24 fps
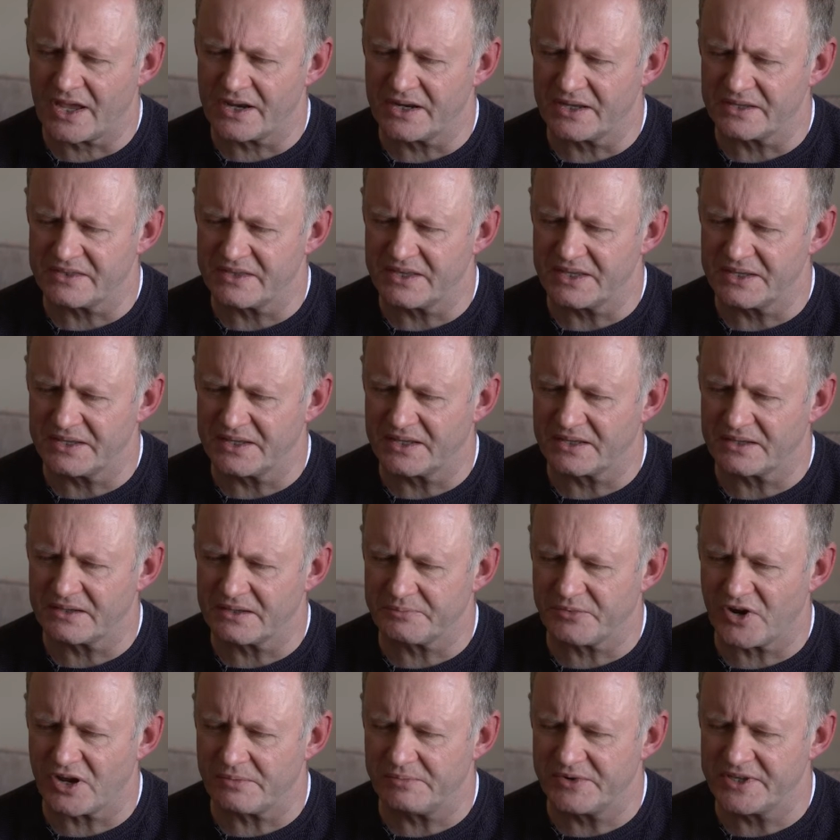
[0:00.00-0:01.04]
And I think
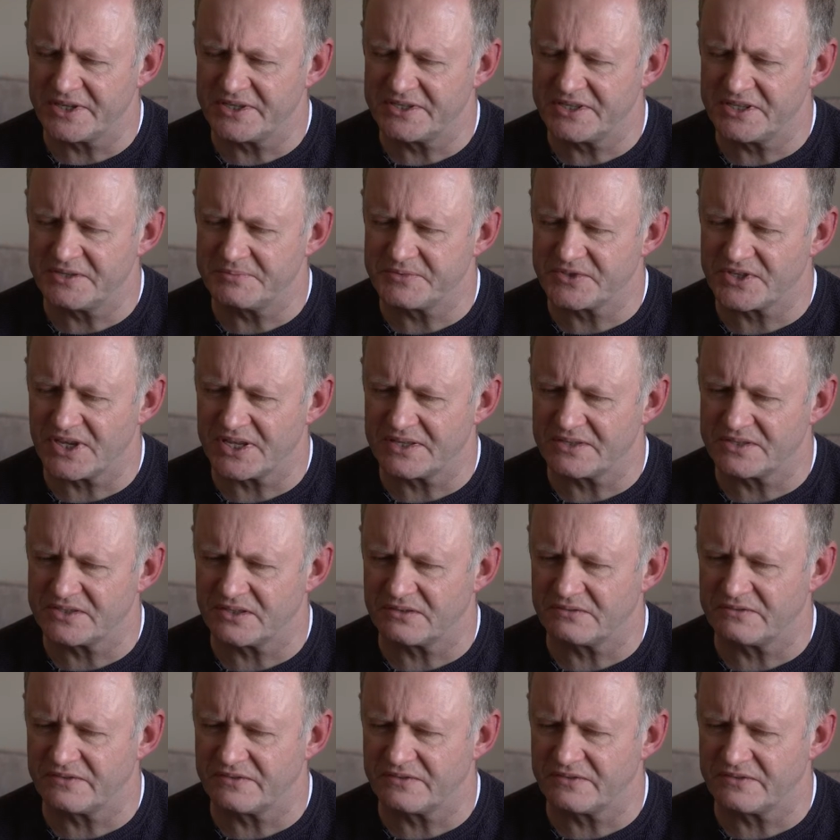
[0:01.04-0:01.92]
probably a deep sense